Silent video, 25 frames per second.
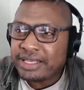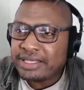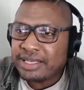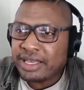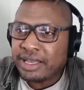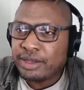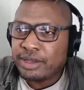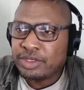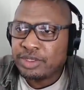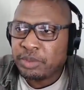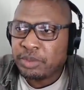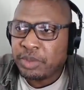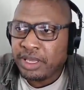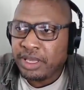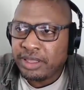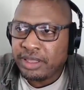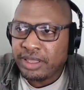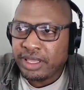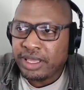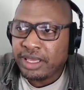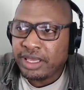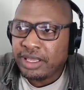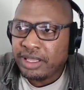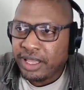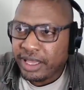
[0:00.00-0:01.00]
tells me
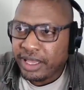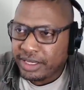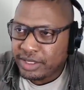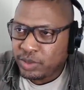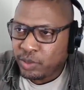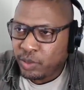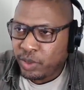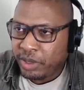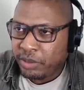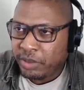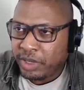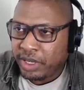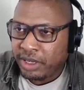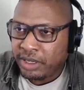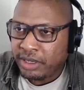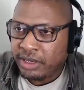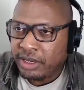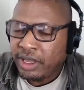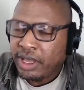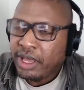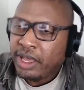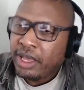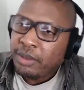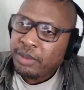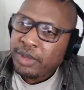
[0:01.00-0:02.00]
that he likes women,
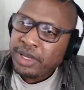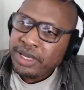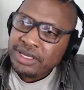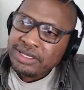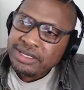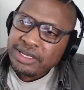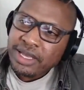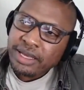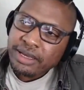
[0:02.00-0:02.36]
but he's like,